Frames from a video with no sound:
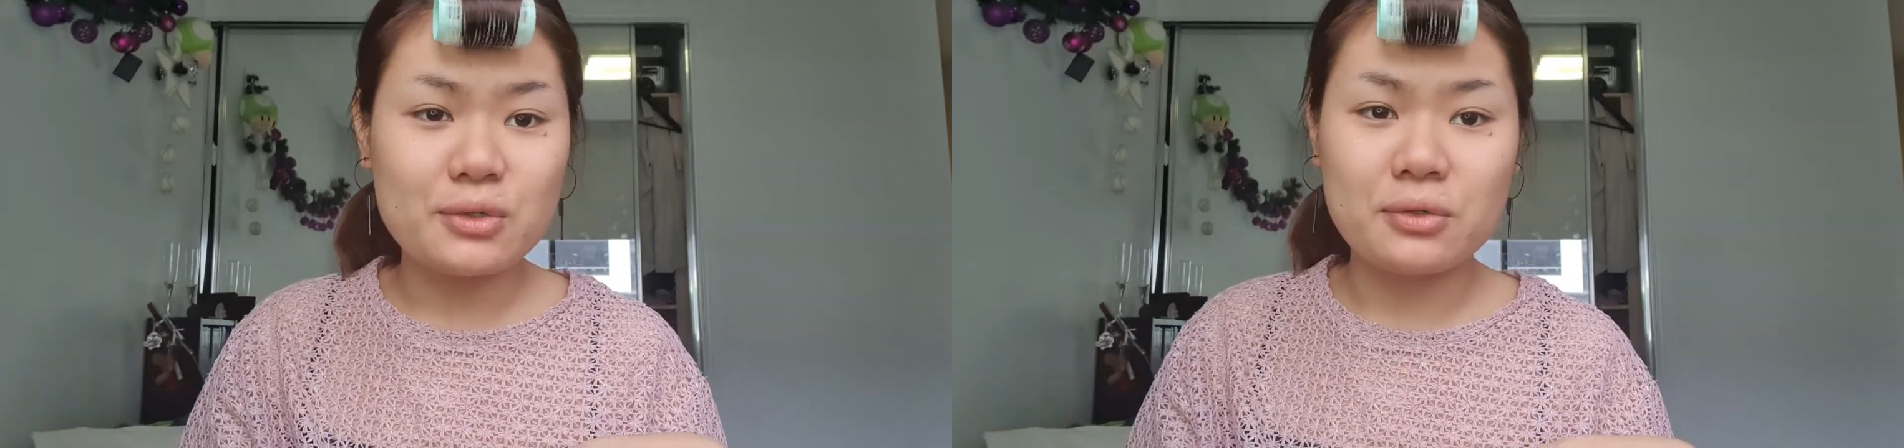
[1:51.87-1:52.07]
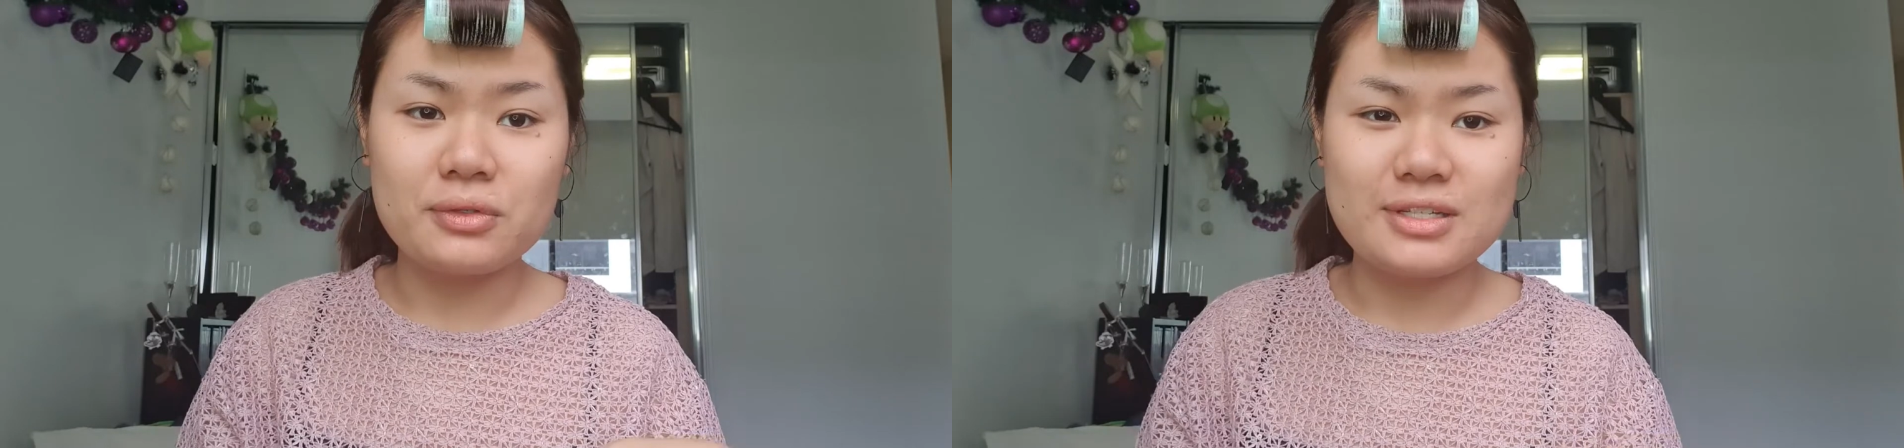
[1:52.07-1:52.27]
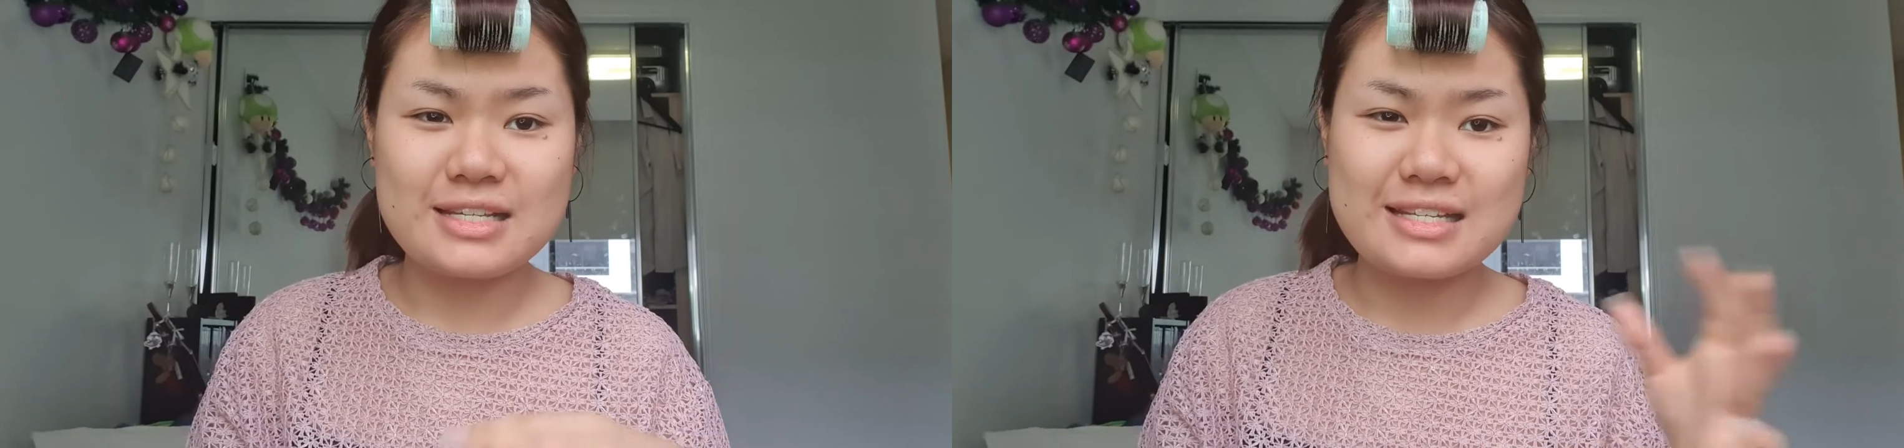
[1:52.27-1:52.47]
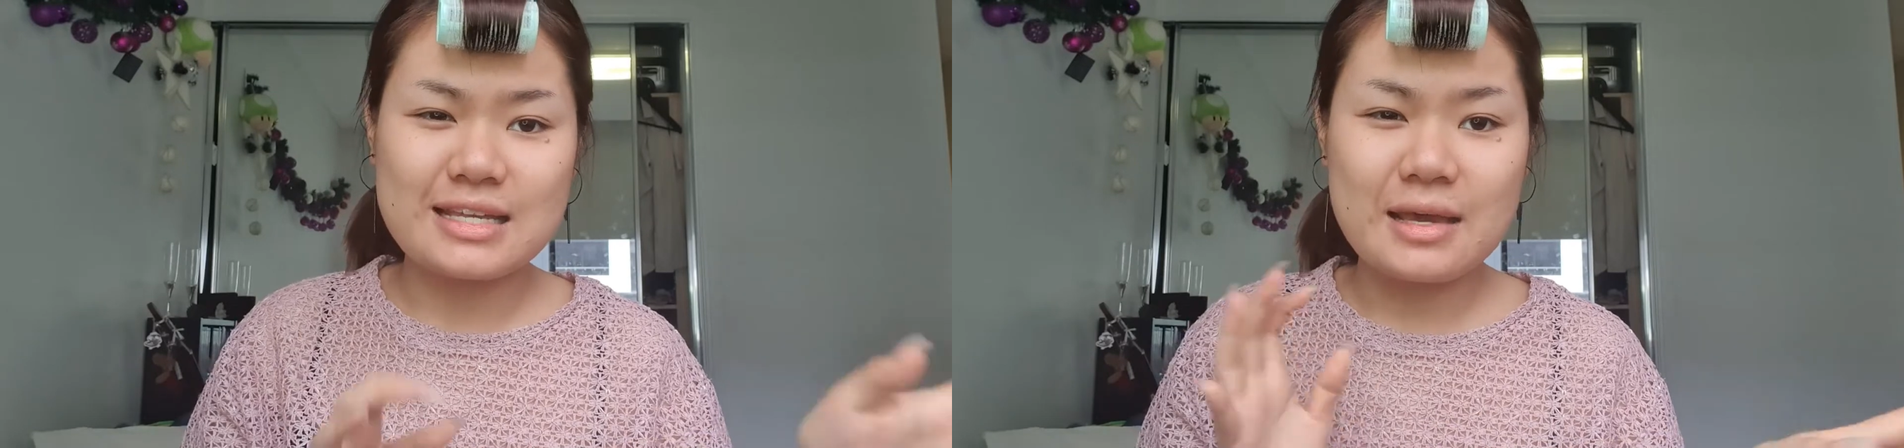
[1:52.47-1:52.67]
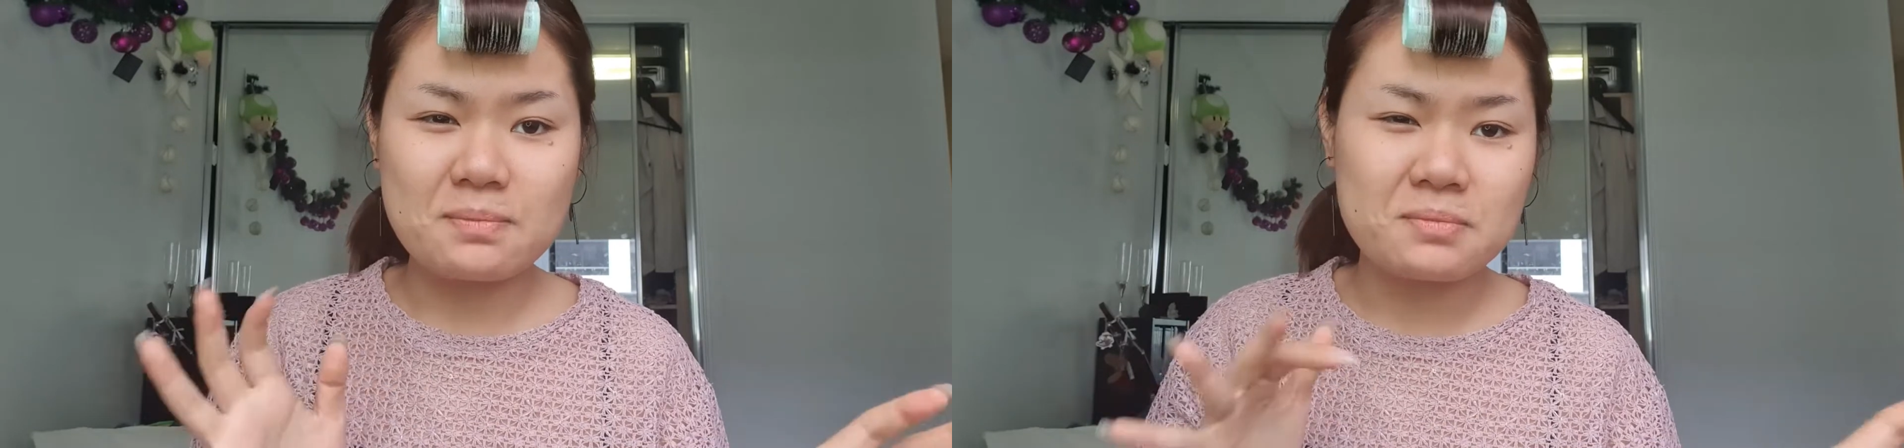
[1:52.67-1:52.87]
all the
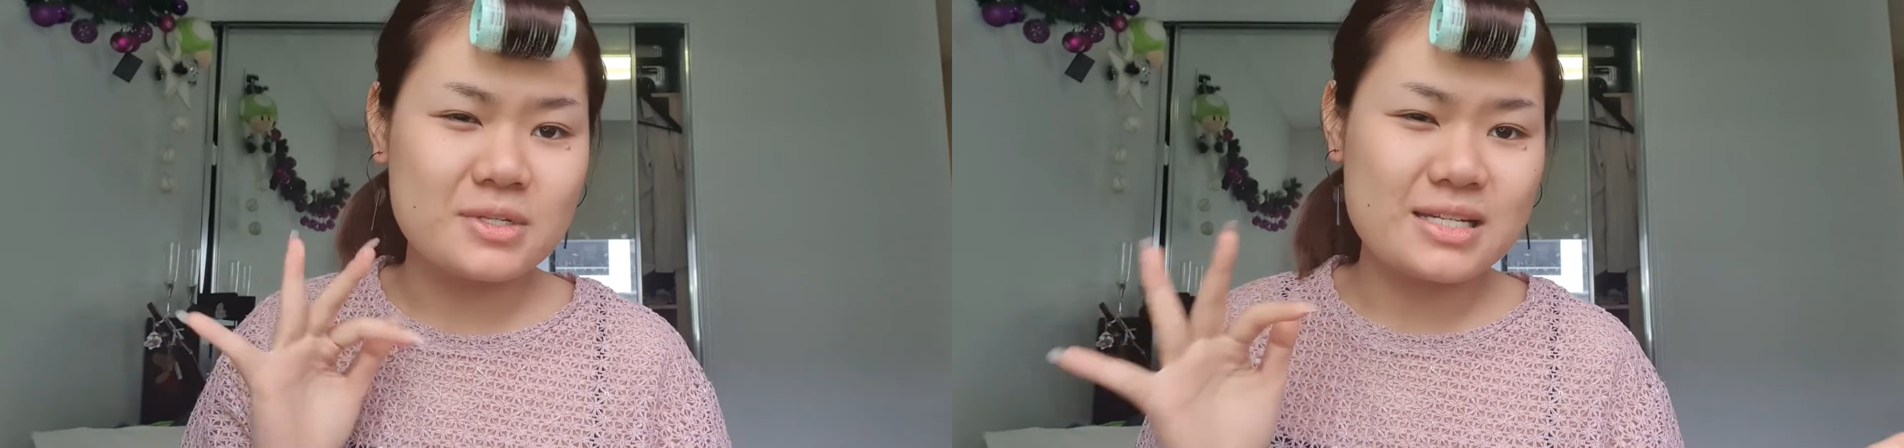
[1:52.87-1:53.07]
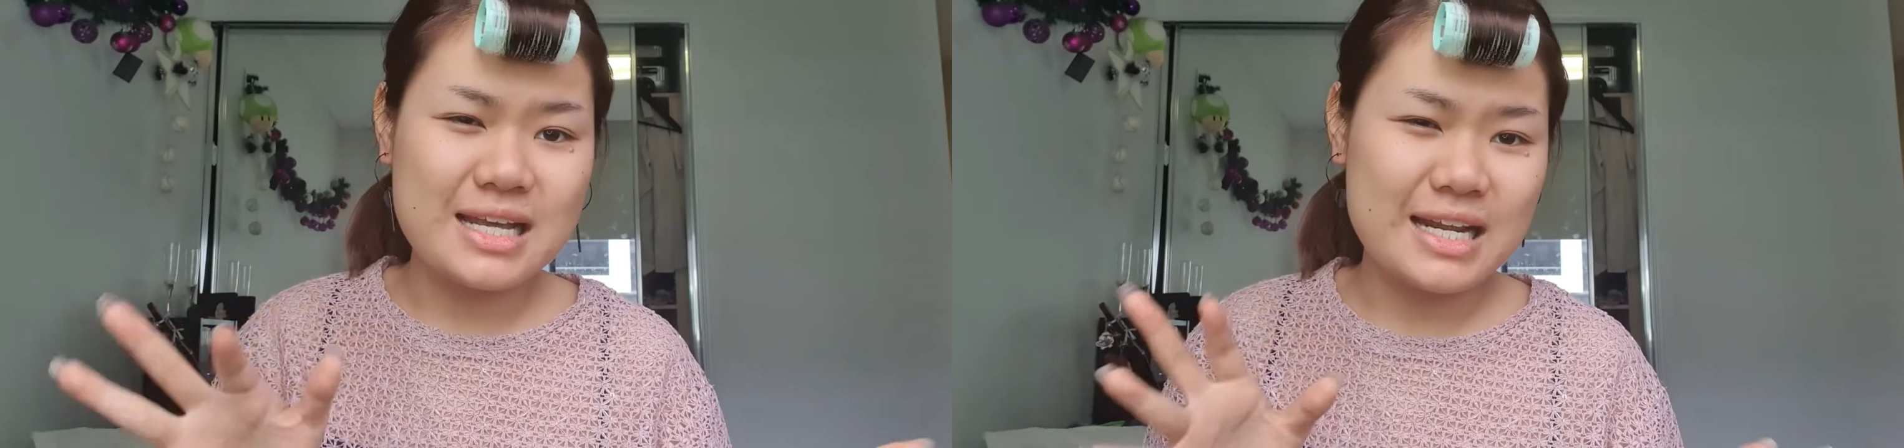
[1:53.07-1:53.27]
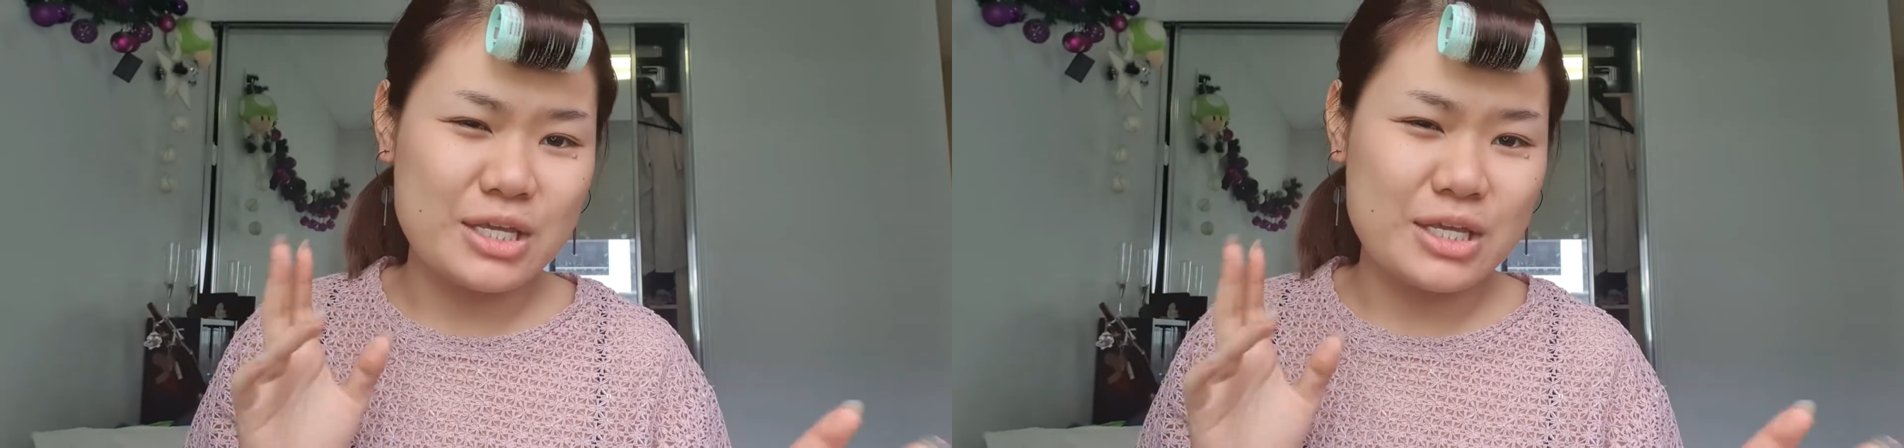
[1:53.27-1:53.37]
steps that I